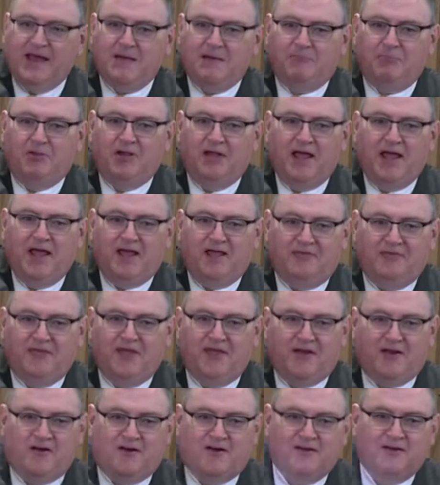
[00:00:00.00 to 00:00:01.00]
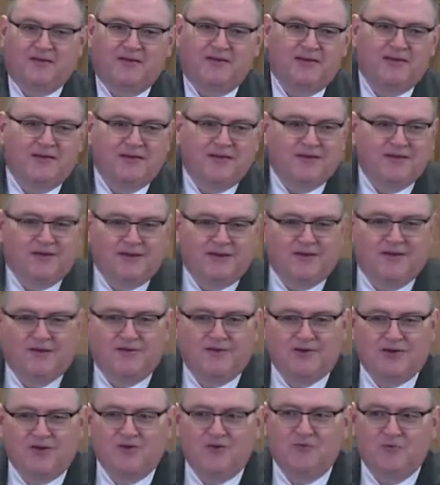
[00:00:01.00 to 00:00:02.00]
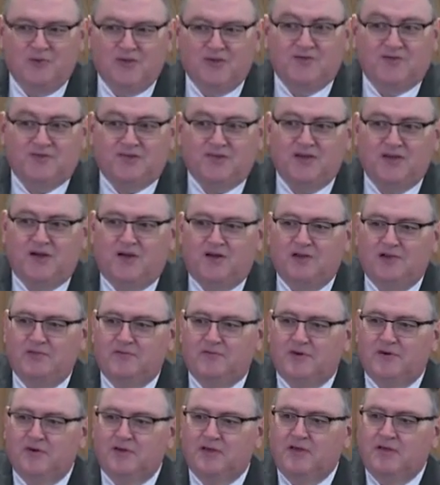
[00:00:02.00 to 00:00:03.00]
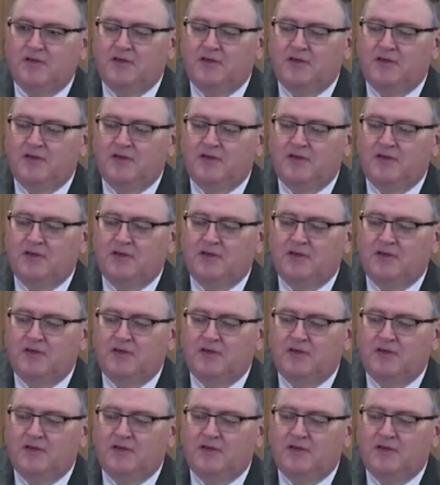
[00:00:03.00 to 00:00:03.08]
that plant there. You know, couldn't really see all of her.